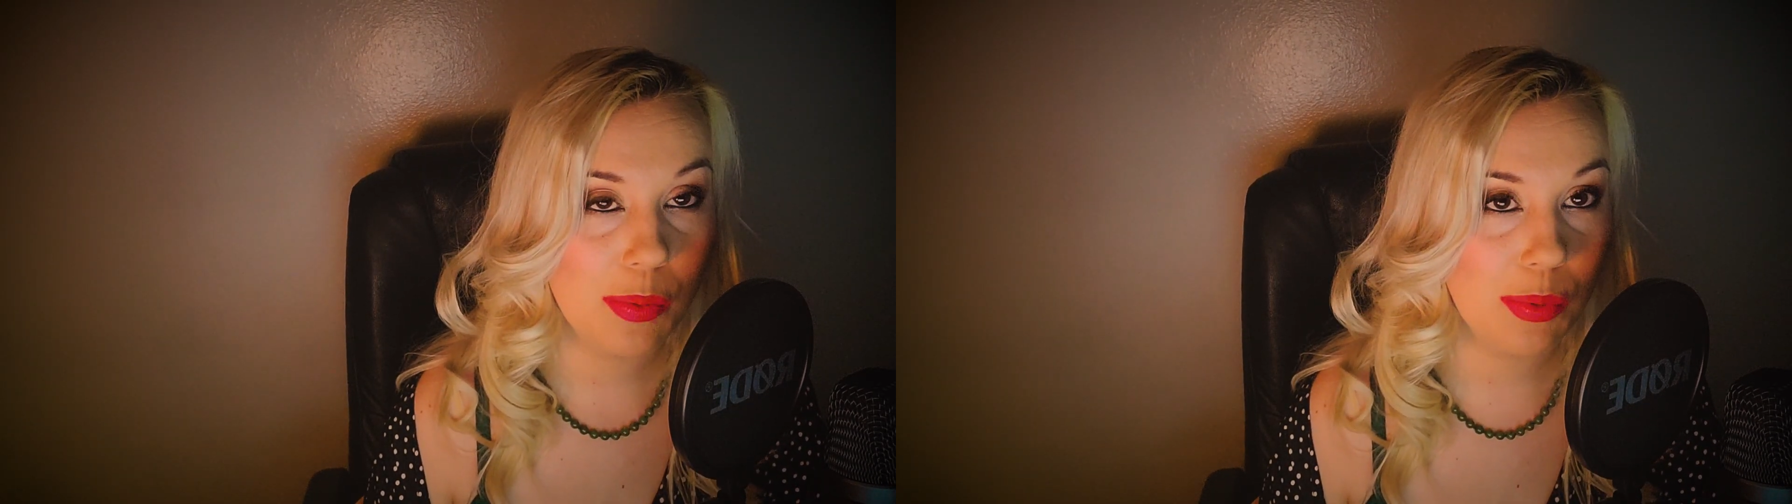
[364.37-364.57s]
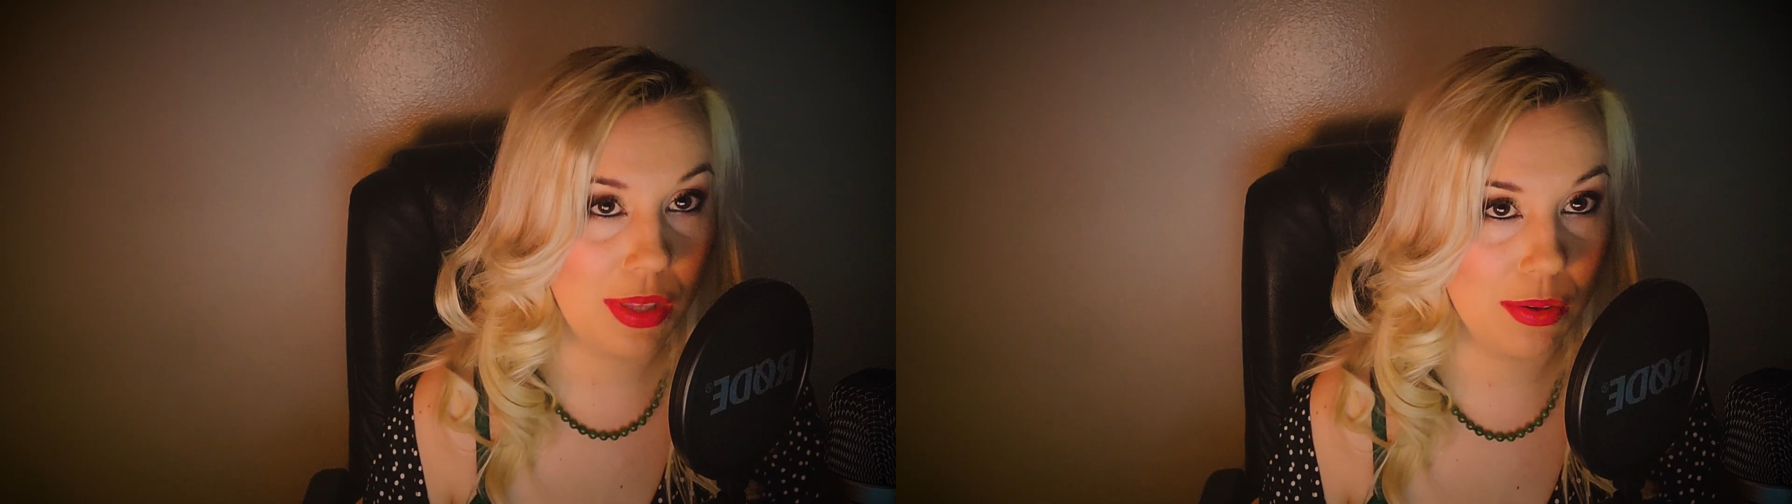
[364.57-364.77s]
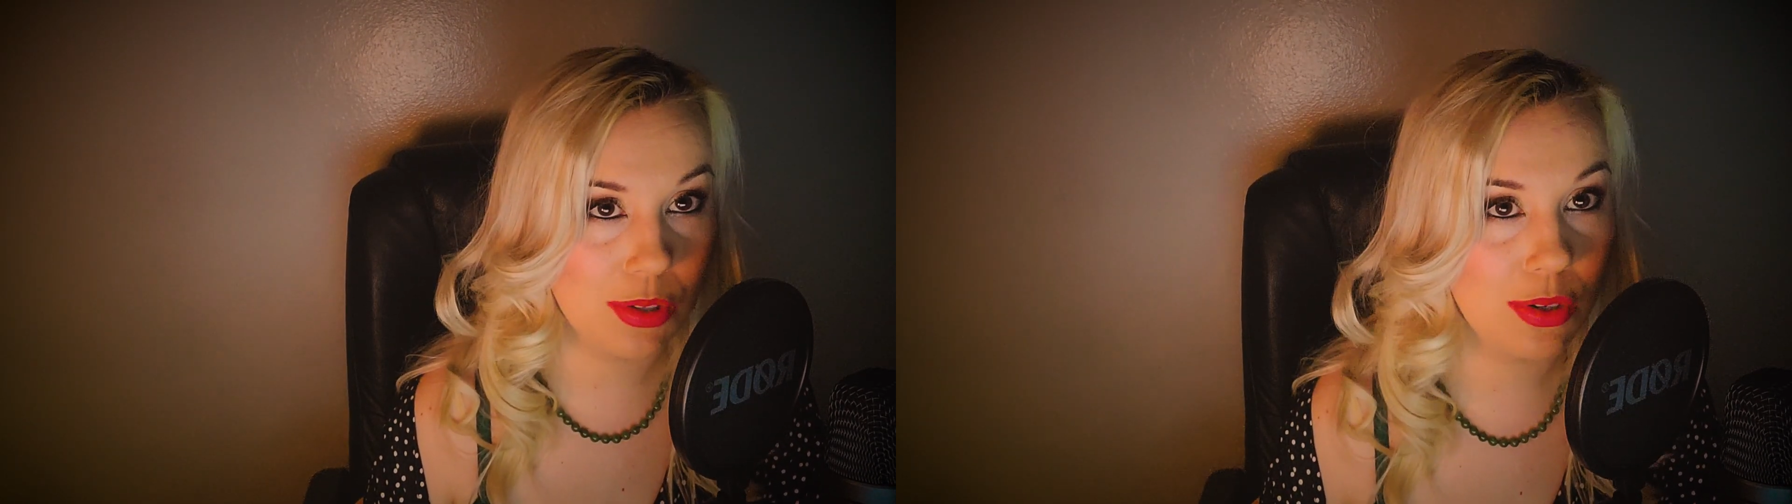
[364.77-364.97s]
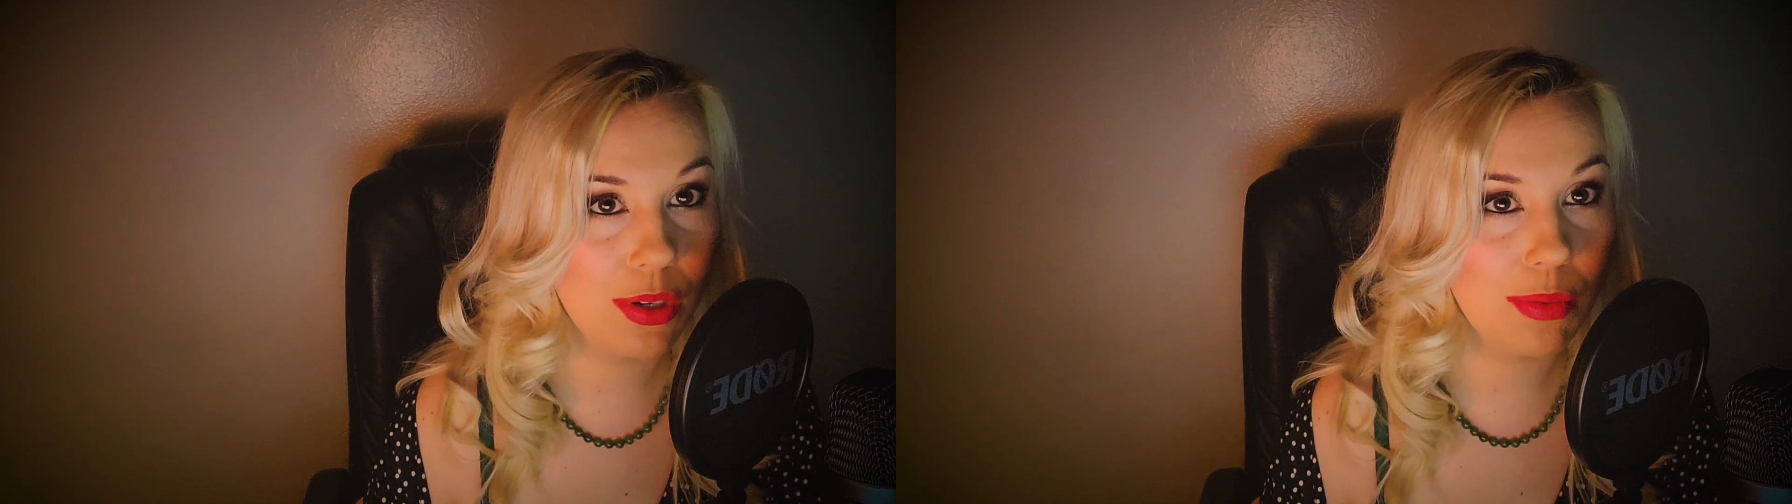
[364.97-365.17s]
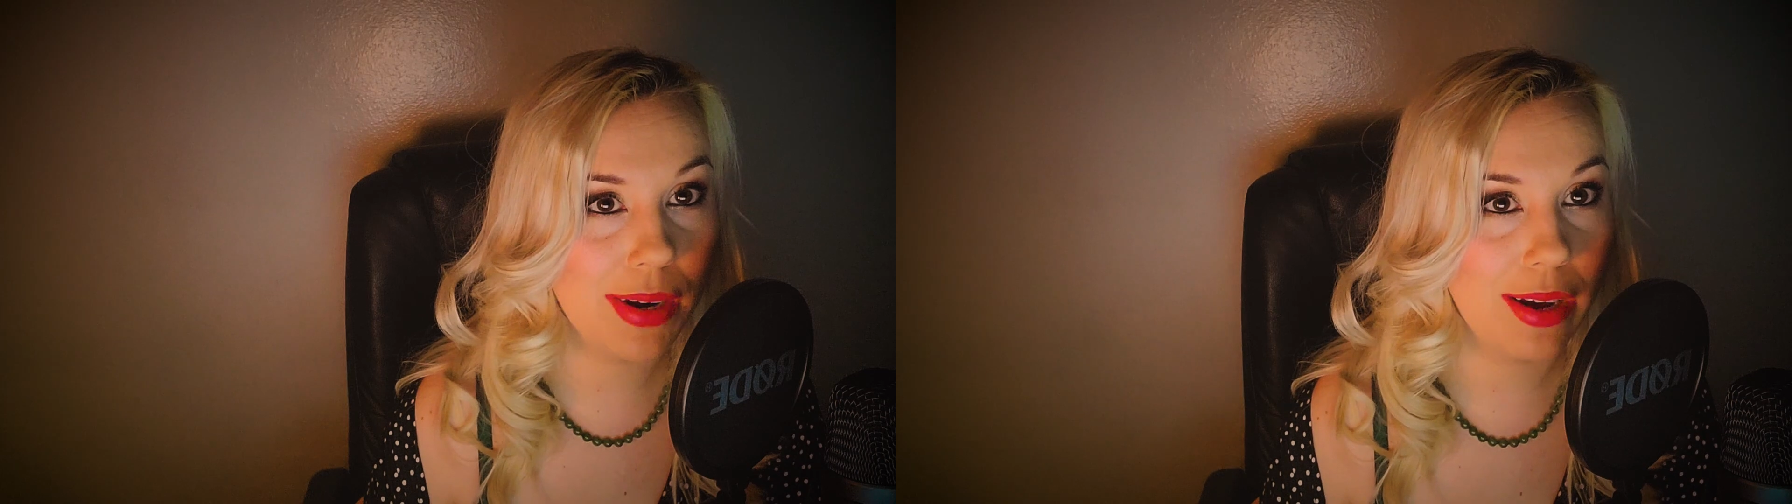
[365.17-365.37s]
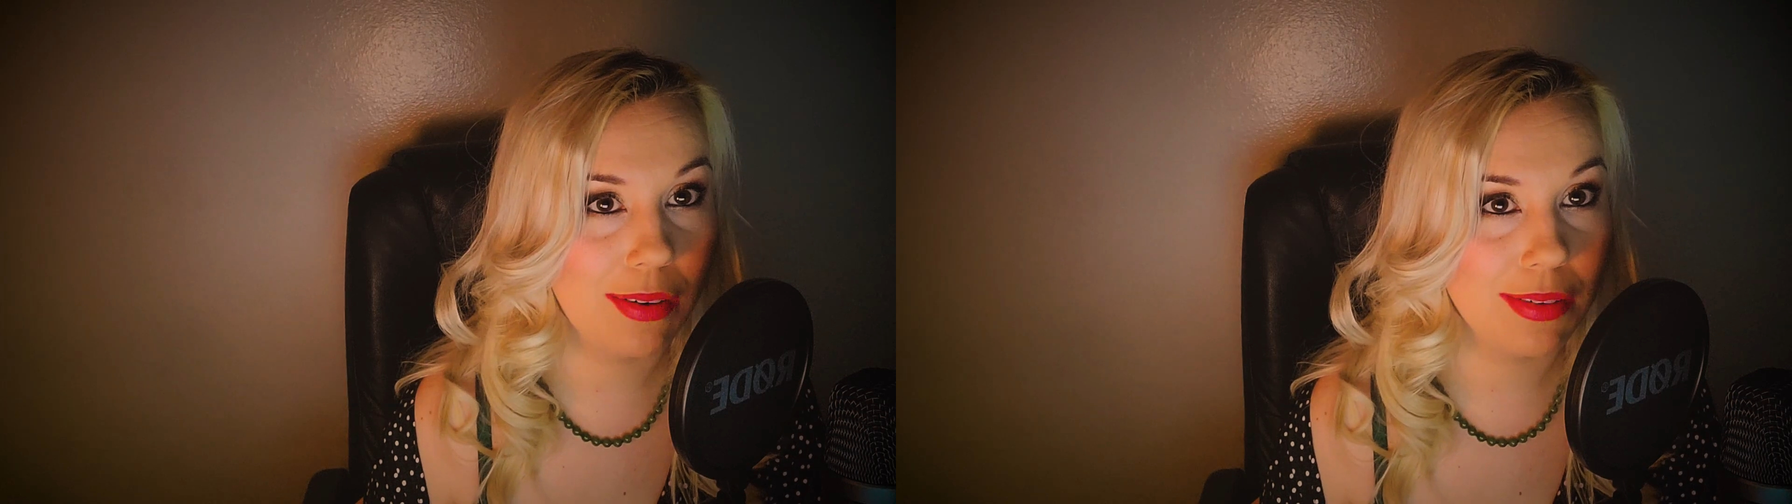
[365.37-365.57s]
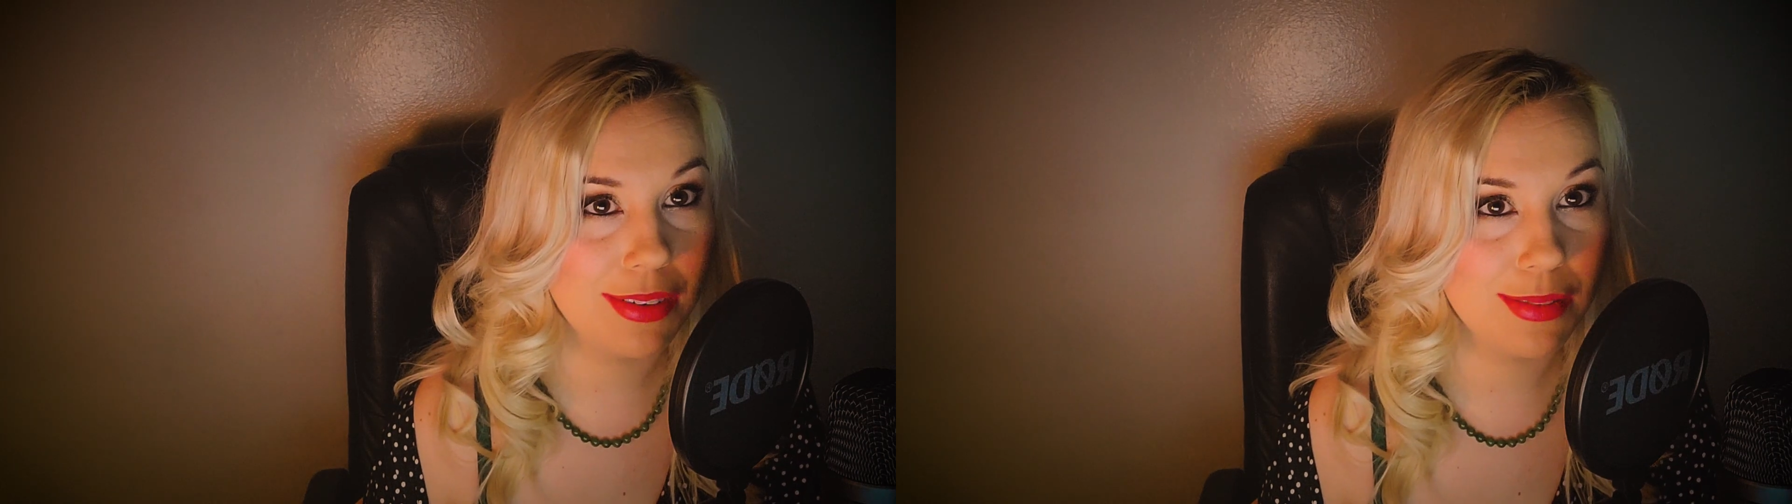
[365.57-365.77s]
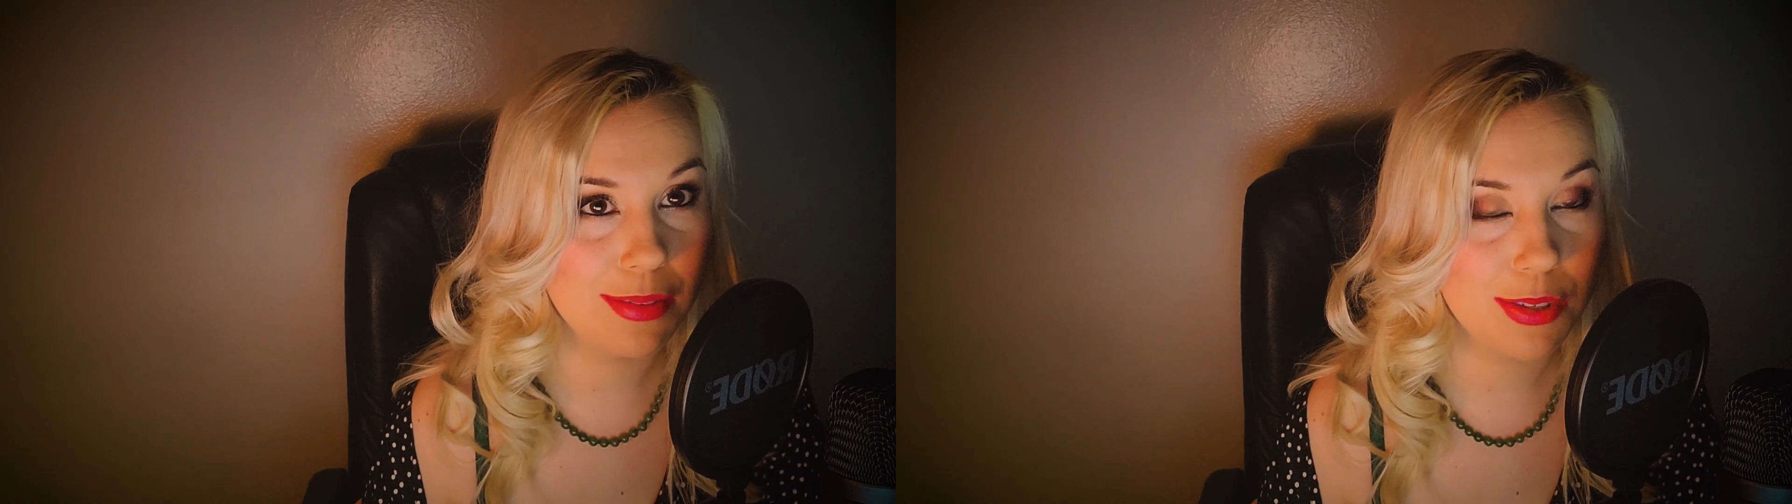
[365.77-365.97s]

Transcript: without turning around